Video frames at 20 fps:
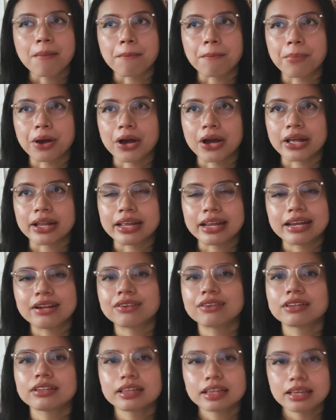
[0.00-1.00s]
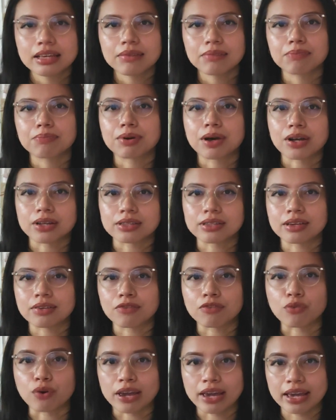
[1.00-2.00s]
but in a really
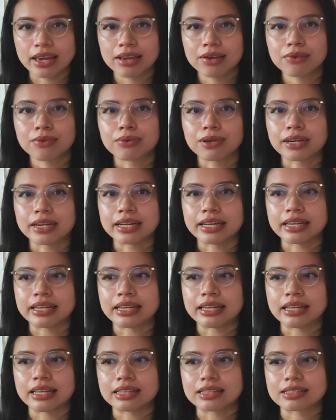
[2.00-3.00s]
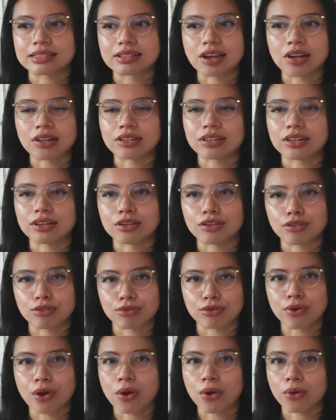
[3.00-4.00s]
positive way, wherein it's not gonna
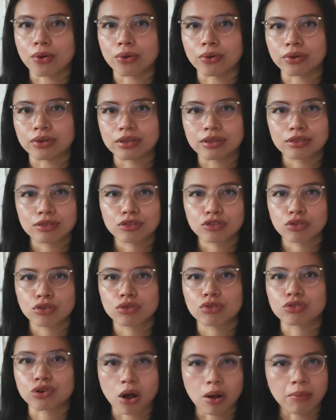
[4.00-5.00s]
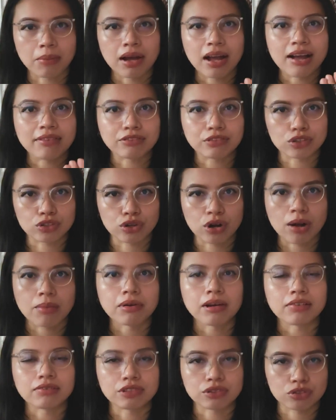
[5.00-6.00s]
throw trauma after
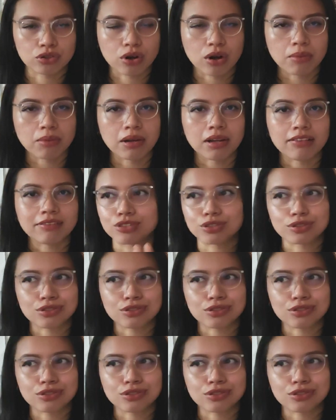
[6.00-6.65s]
trauma after trauma